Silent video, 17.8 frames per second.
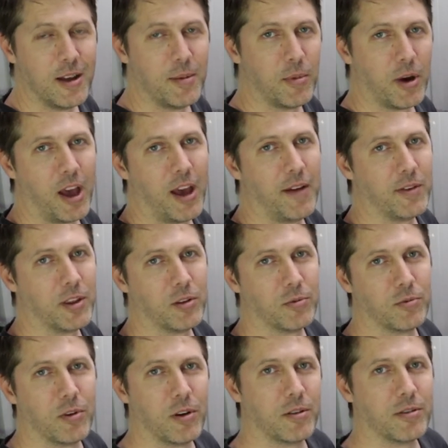by having the
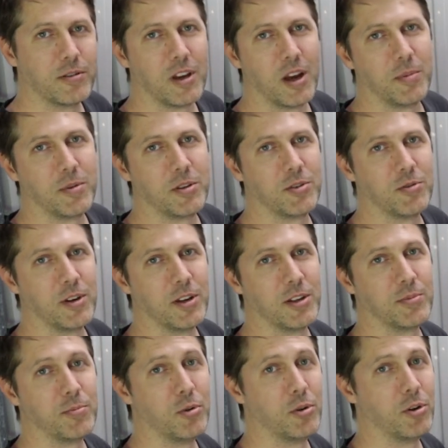wrong type of
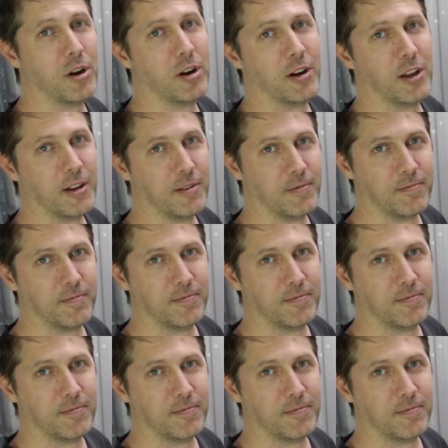strings put on it.